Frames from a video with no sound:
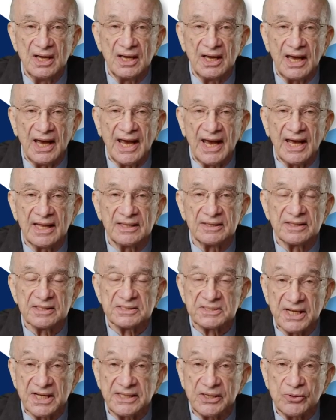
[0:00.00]
And the
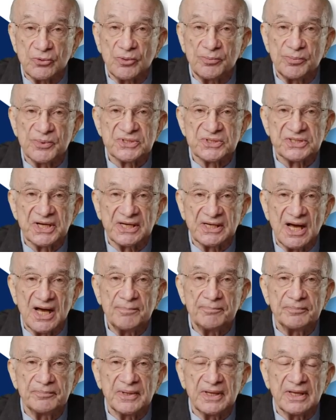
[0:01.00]
study group was set
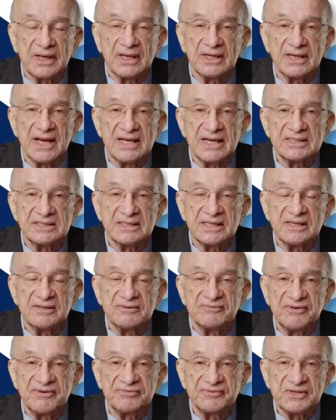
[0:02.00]
up in
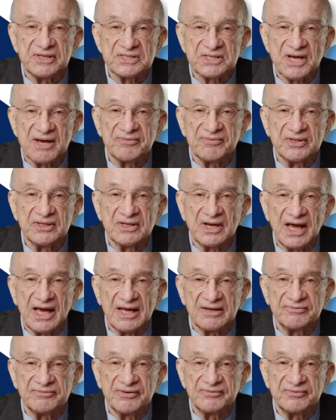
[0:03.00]
1957
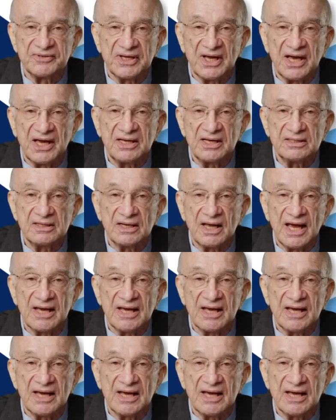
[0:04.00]
and 58,